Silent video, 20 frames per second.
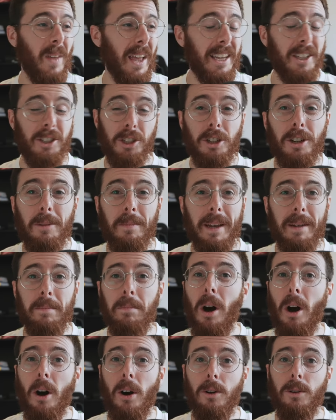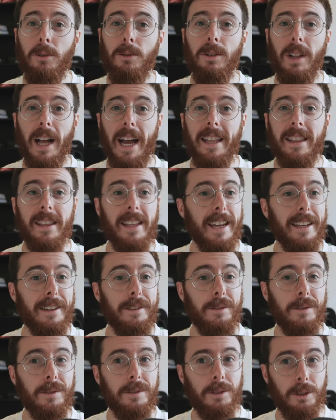it should have been pole and
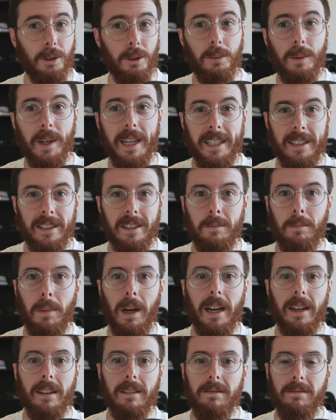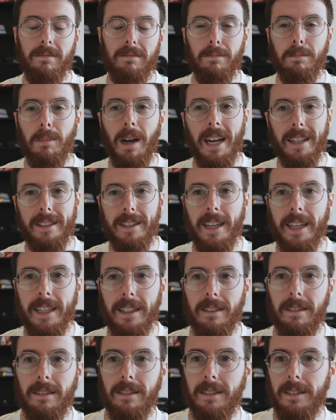then two wins, but
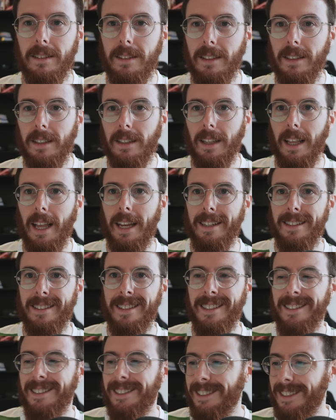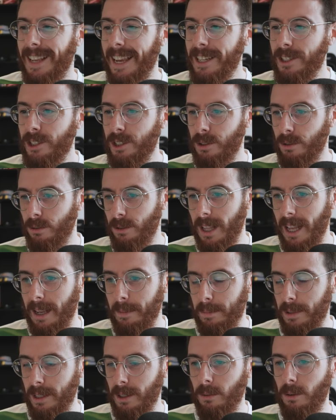Martin had a sensational
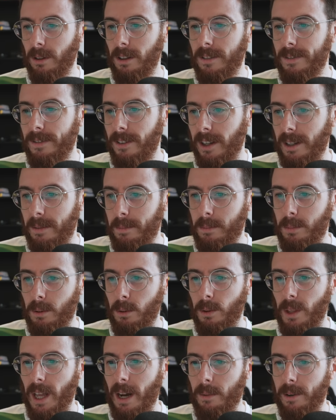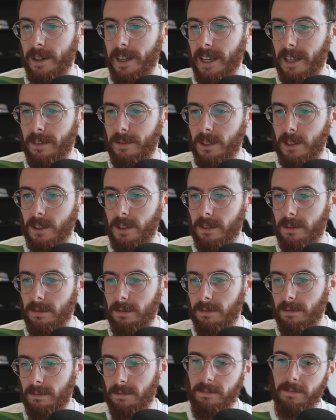lap in qualifying. Pulled that one out of his,
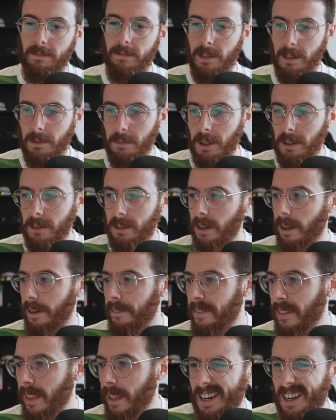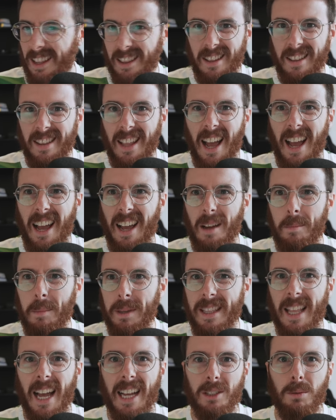oh, you know. And other than that, I
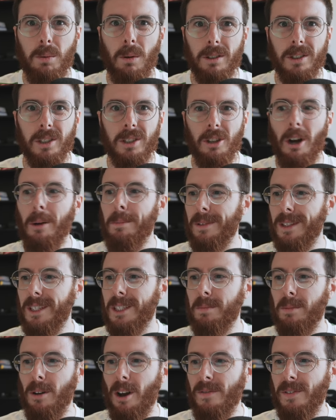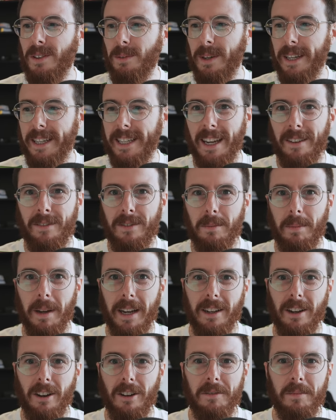mean, that's what stopped this perfect weekend for
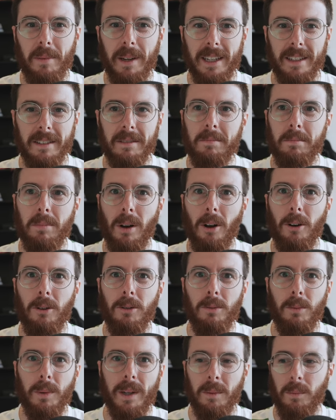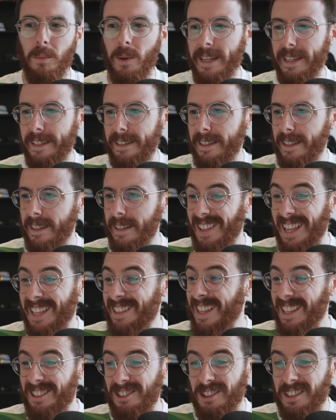Pecco of being pole, win, win.
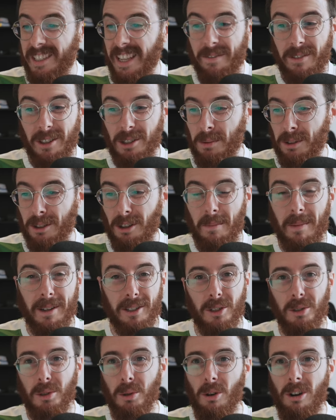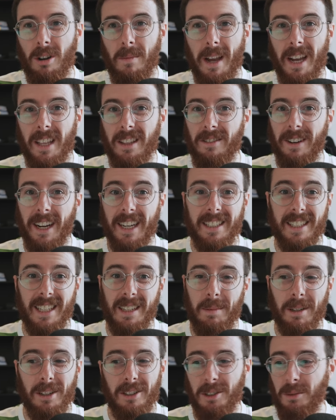And that just left us with not much to talk about in the race
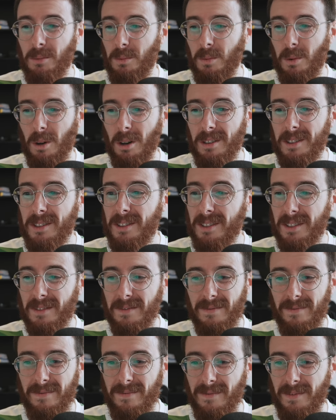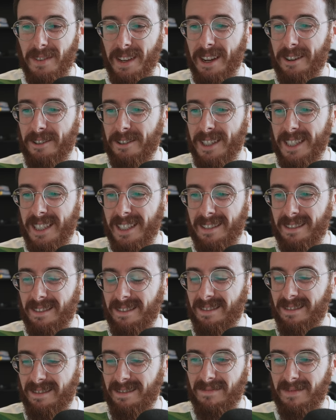here because it was very,
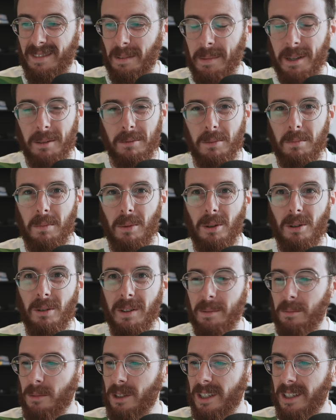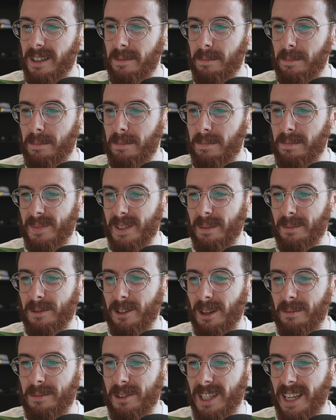I mean, it was boring, wasn't it?
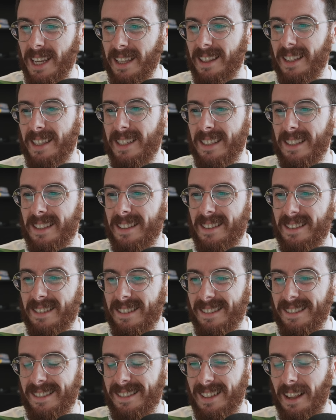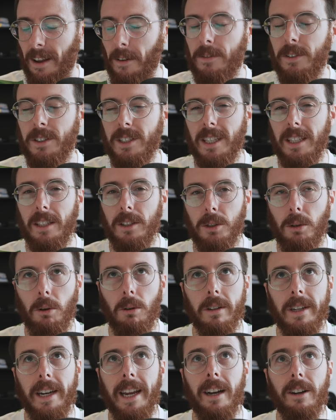Sometimes you get these. Obviously, the
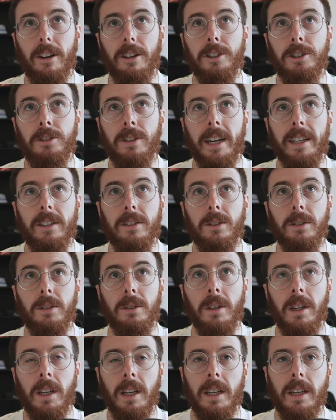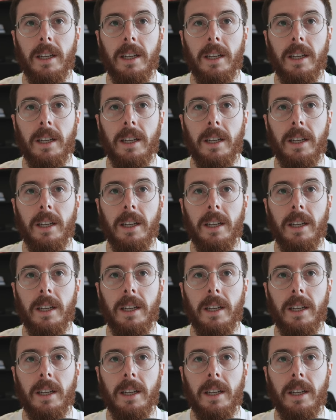talk now goes straight to,